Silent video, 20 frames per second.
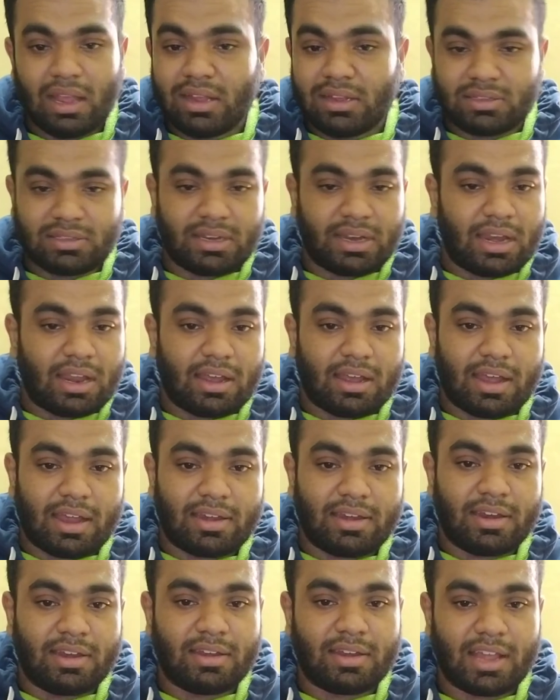Sri Lanka
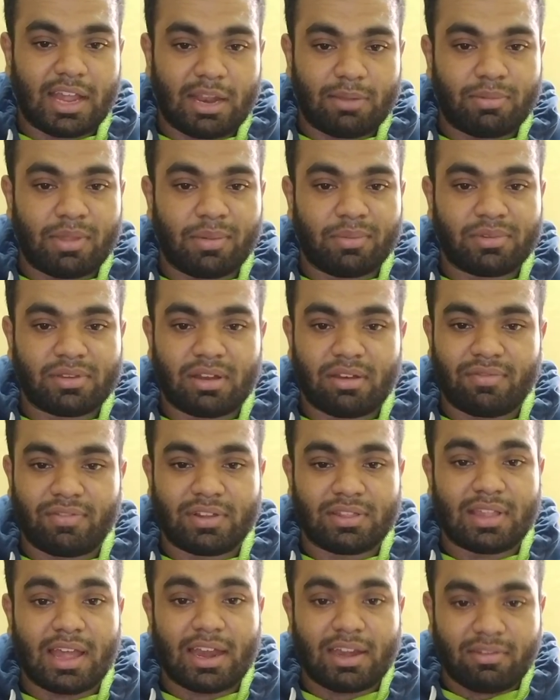didn't help themselves
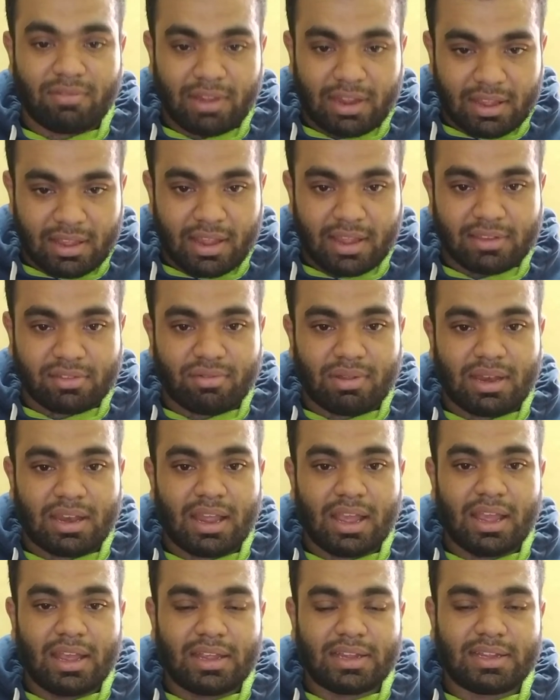in that way as well
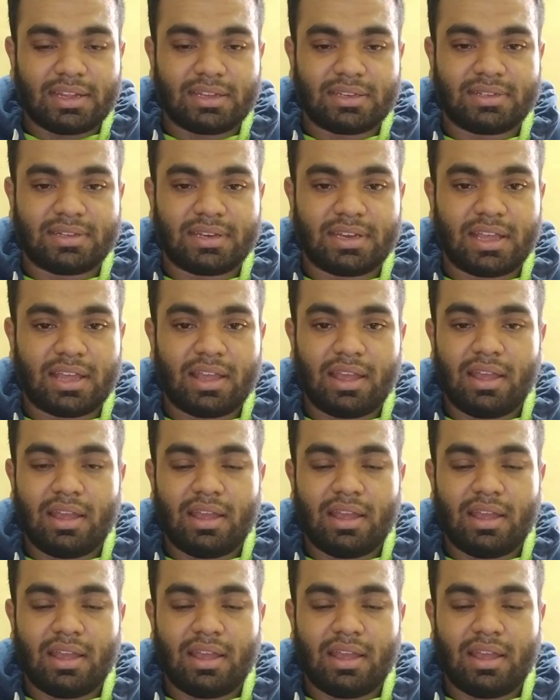yesterday,